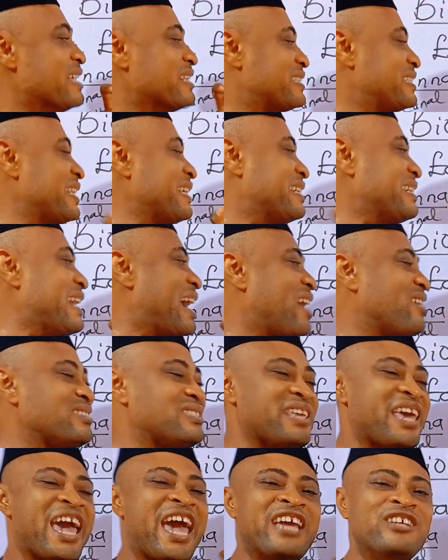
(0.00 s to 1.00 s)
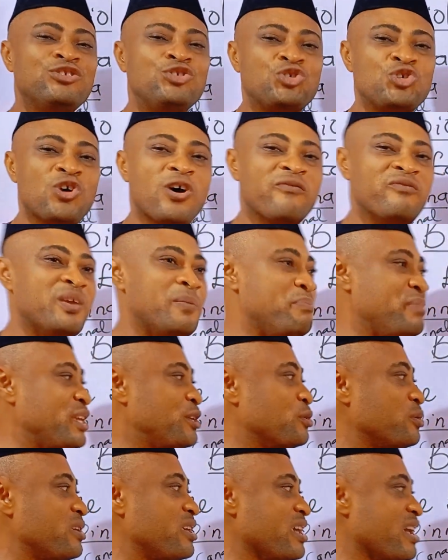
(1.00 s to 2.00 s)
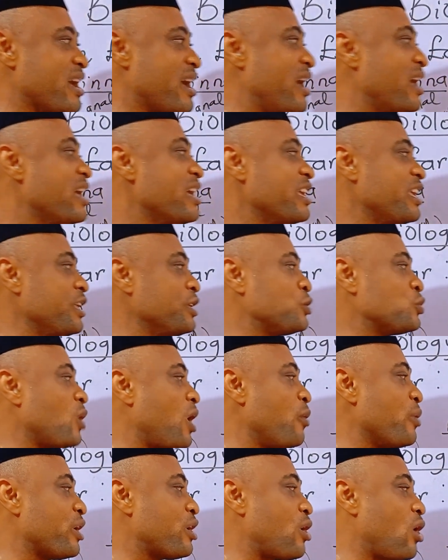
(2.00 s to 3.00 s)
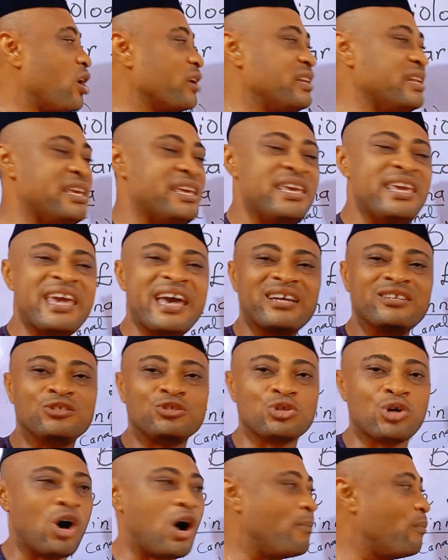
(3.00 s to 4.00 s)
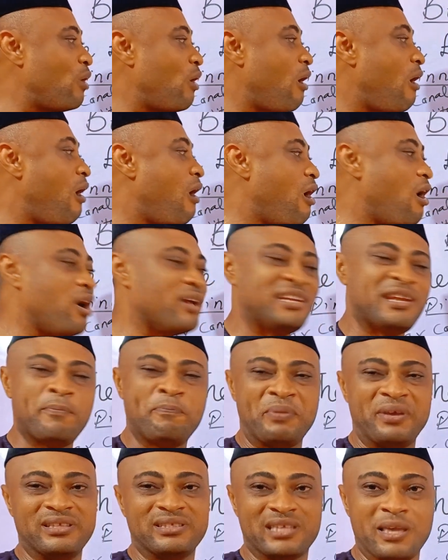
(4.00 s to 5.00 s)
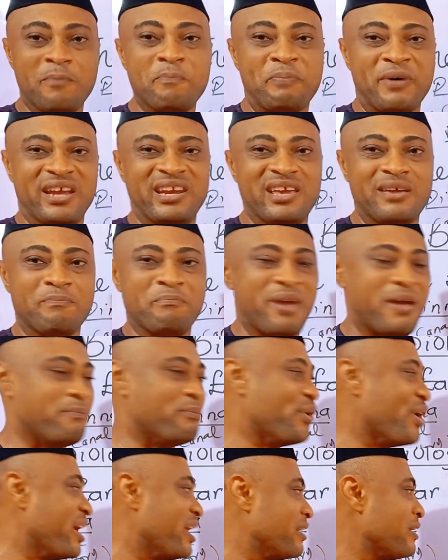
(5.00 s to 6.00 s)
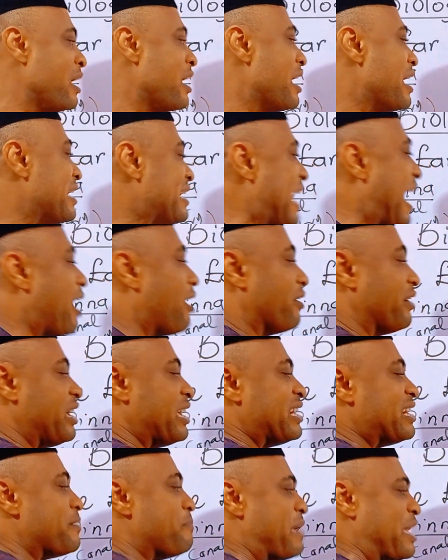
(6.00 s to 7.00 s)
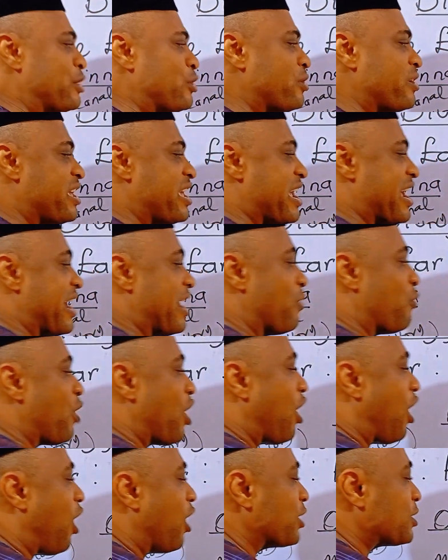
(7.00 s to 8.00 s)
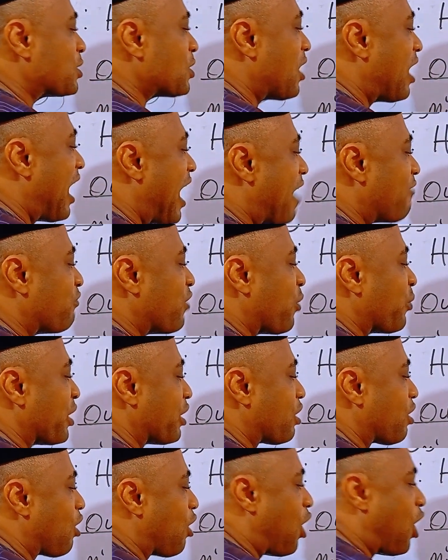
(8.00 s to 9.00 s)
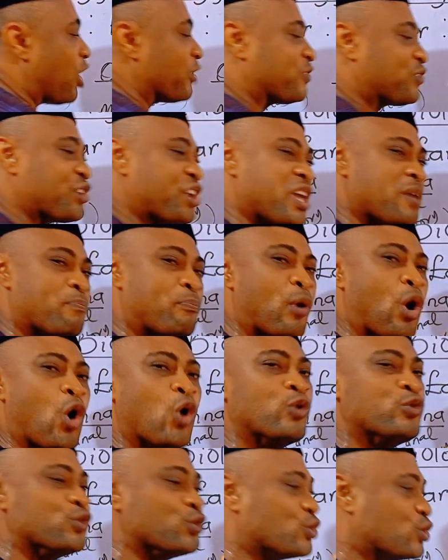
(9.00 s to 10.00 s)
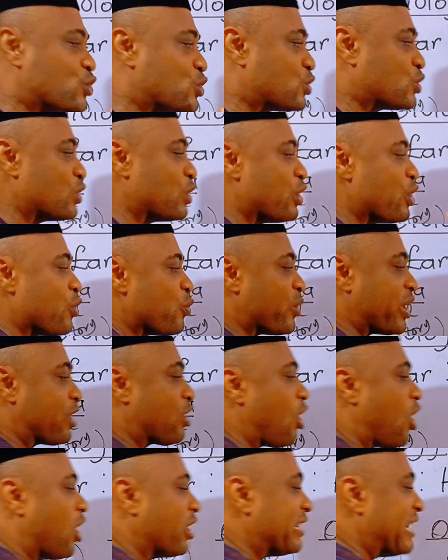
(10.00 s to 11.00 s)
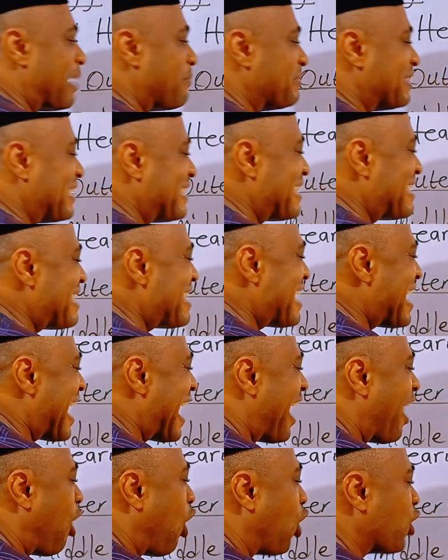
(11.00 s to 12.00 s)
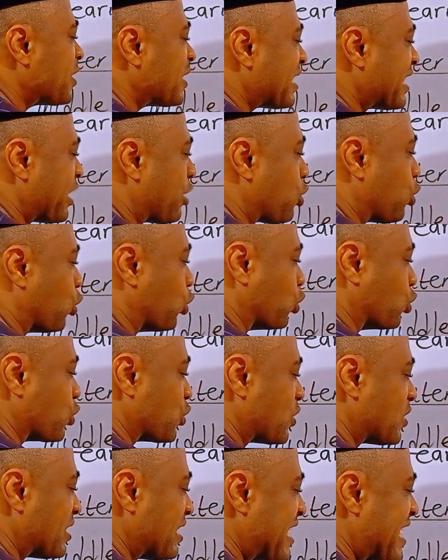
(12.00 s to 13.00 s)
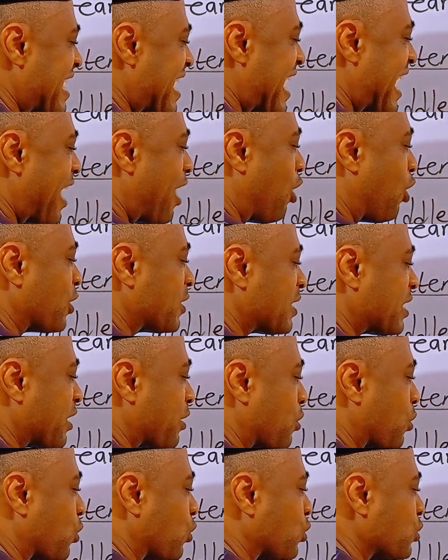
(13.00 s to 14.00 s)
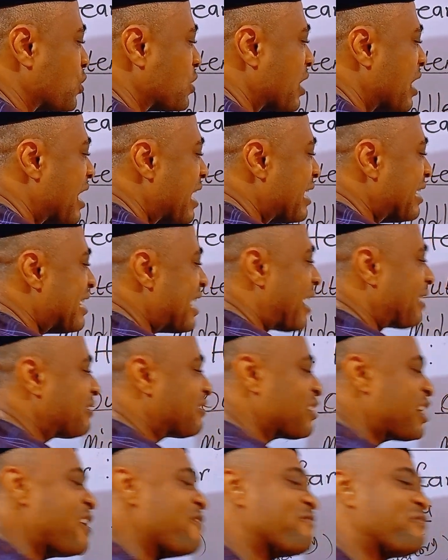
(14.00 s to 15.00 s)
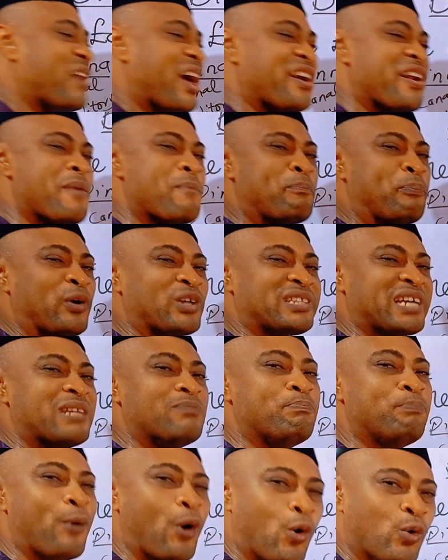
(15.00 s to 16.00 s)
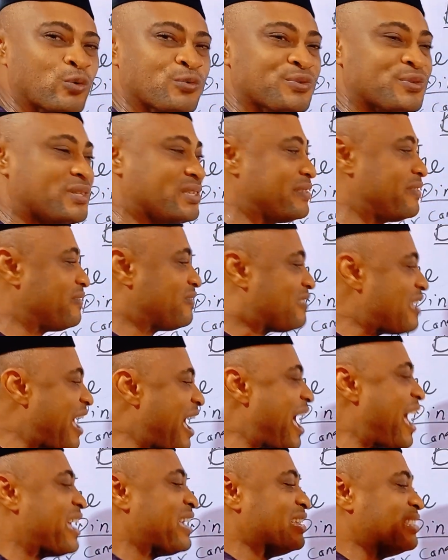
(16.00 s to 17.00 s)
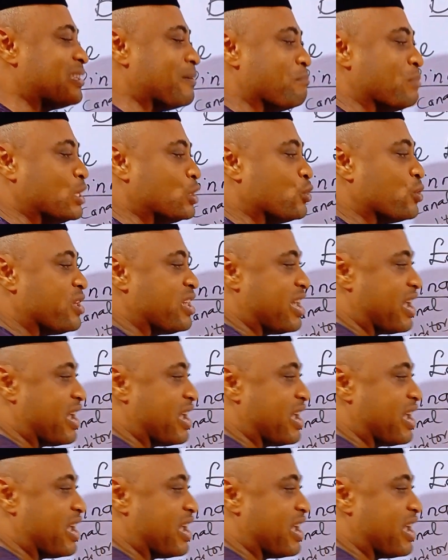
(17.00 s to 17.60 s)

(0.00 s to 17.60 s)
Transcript: signals the entry of the middle ear is what we call the eardrum or the tympanic membrane. Now, in the middle ear, we also have what we call three bones. We call them the ear ossicles. Ear ossicles. There are three very important bones there in the middle